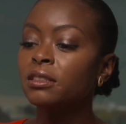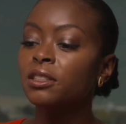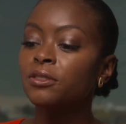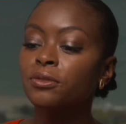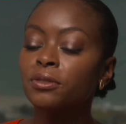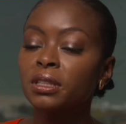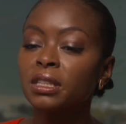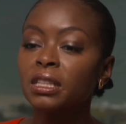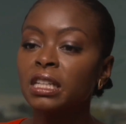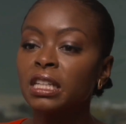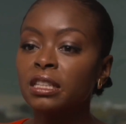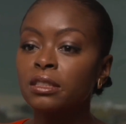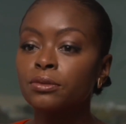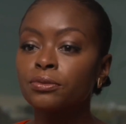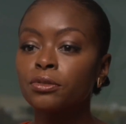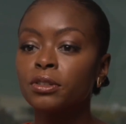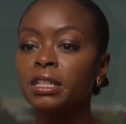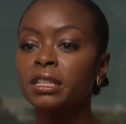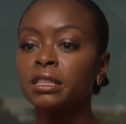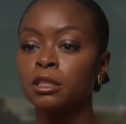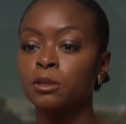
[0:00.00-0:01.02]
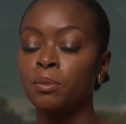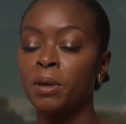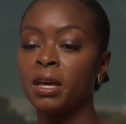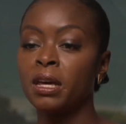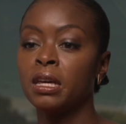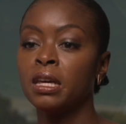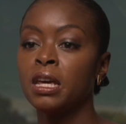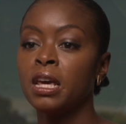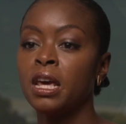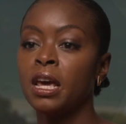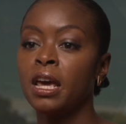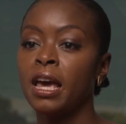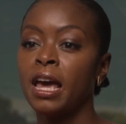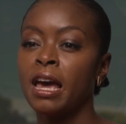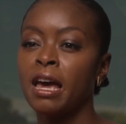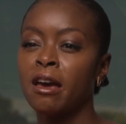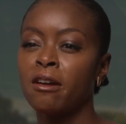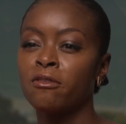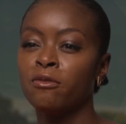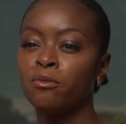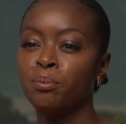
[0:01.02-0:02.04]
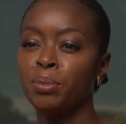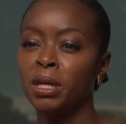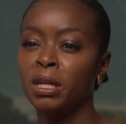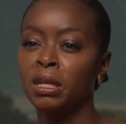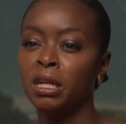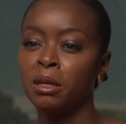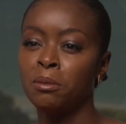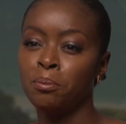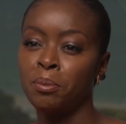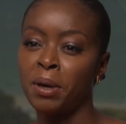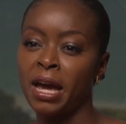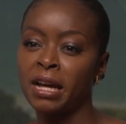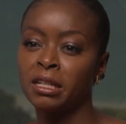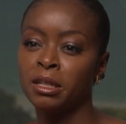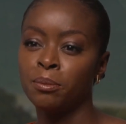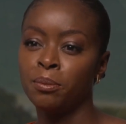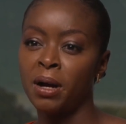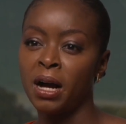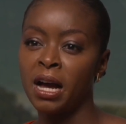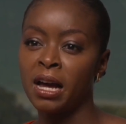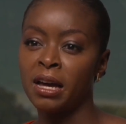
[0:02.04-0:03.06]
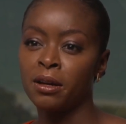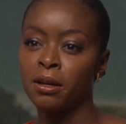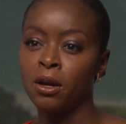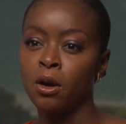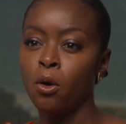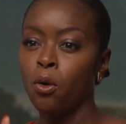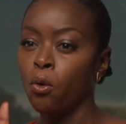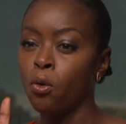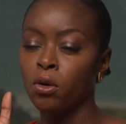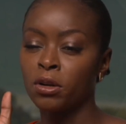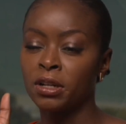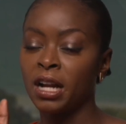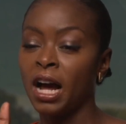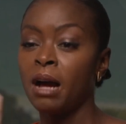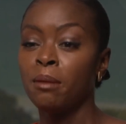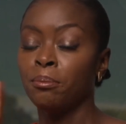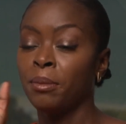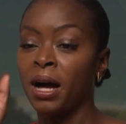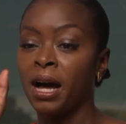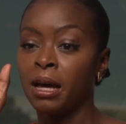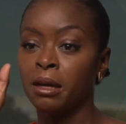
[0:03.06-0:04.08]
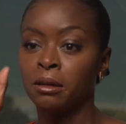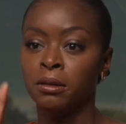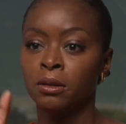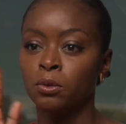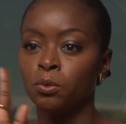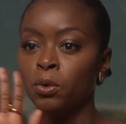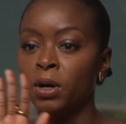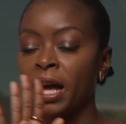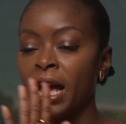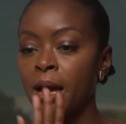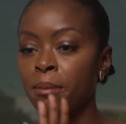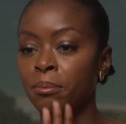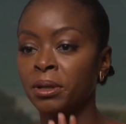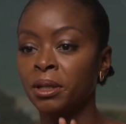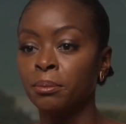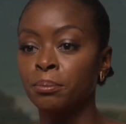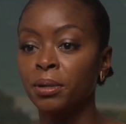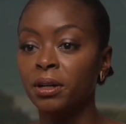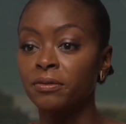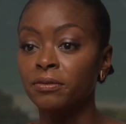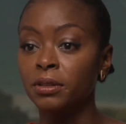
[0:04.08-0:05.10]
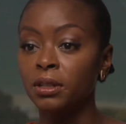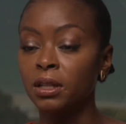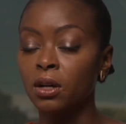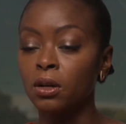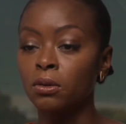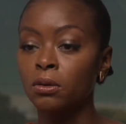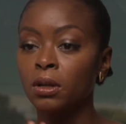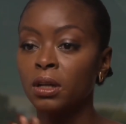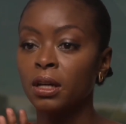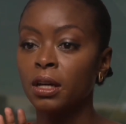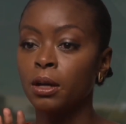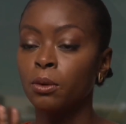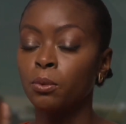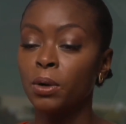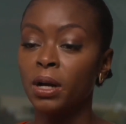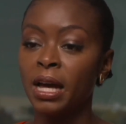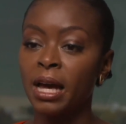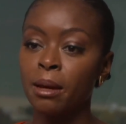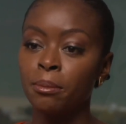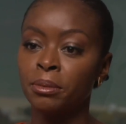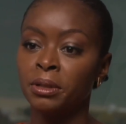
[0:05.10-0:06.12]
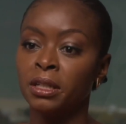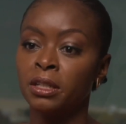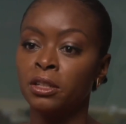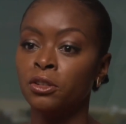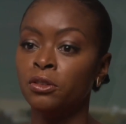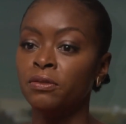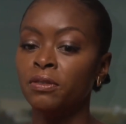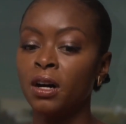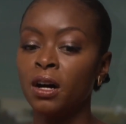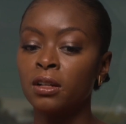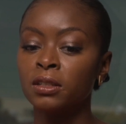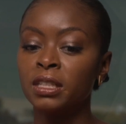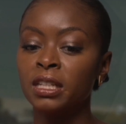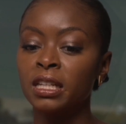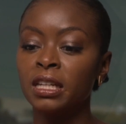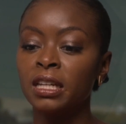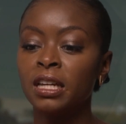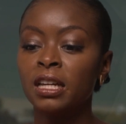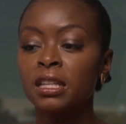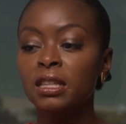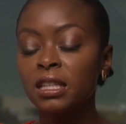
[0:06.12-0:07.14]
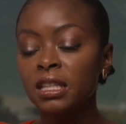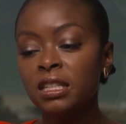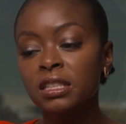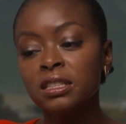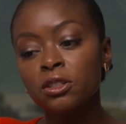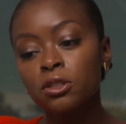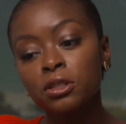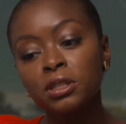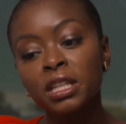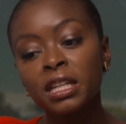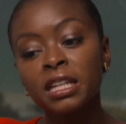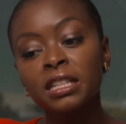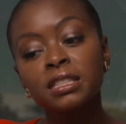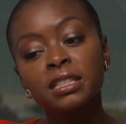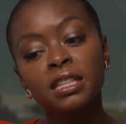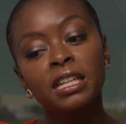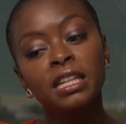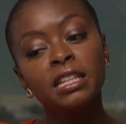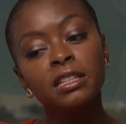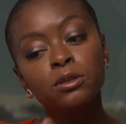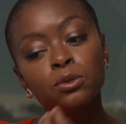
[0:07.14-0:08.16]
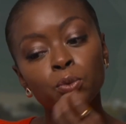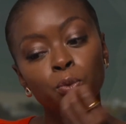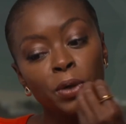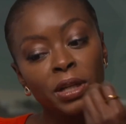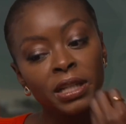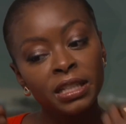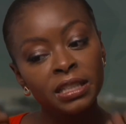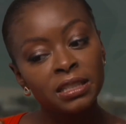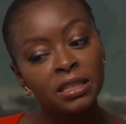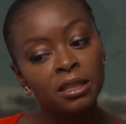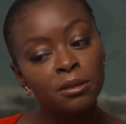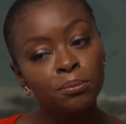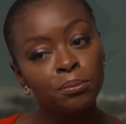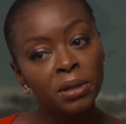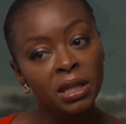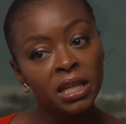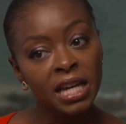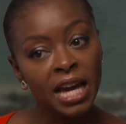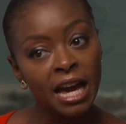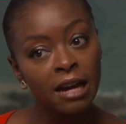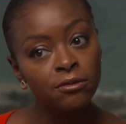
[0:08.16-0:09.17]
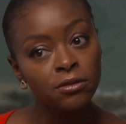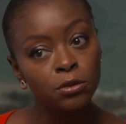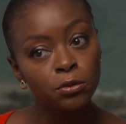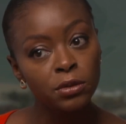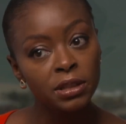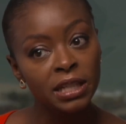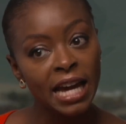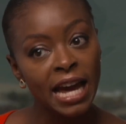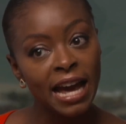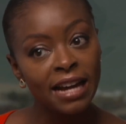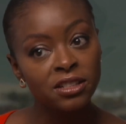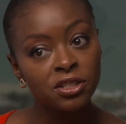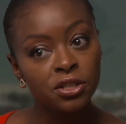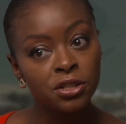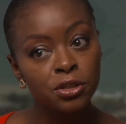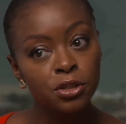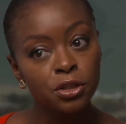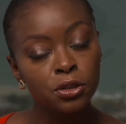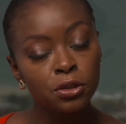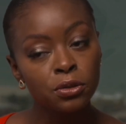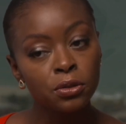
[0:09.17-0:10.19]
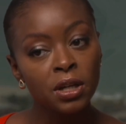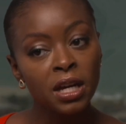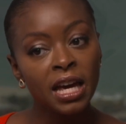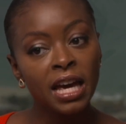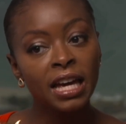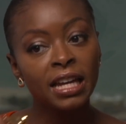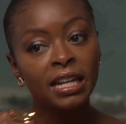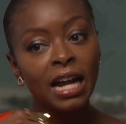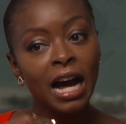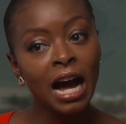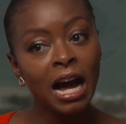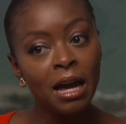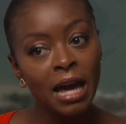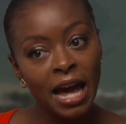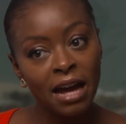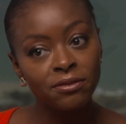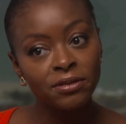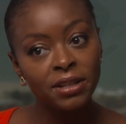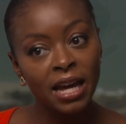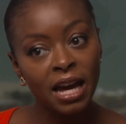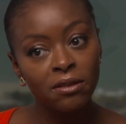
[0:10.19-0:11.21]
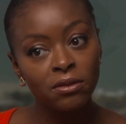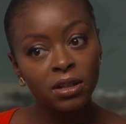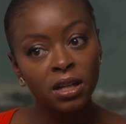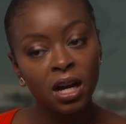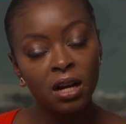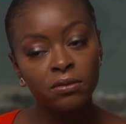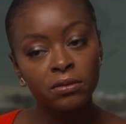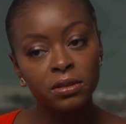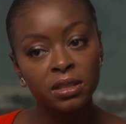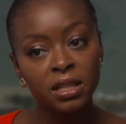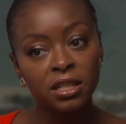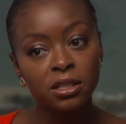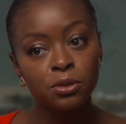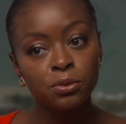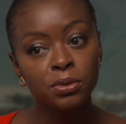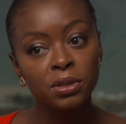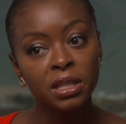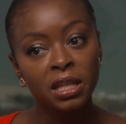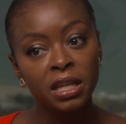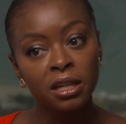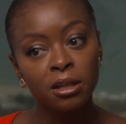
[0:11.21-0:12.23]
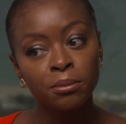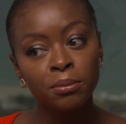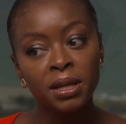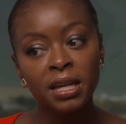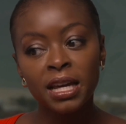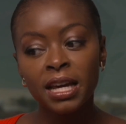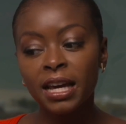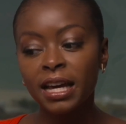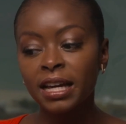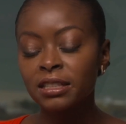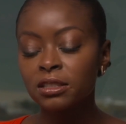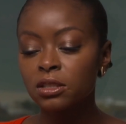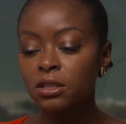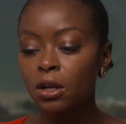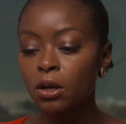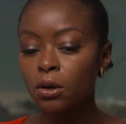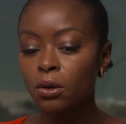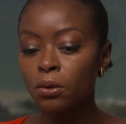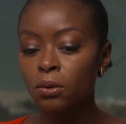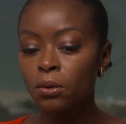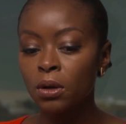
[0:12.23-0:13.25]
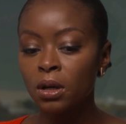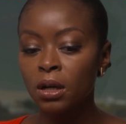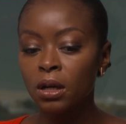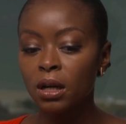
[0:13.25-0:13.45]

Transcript: differently his friends may have been impacted by or not by what happened in Buffalo and what happened in Uvalde. Mm-hmm. These are things that he's witnessing me have a reaction mm-hmm. to, and I have to have a conversation mm-hmm. with him. And so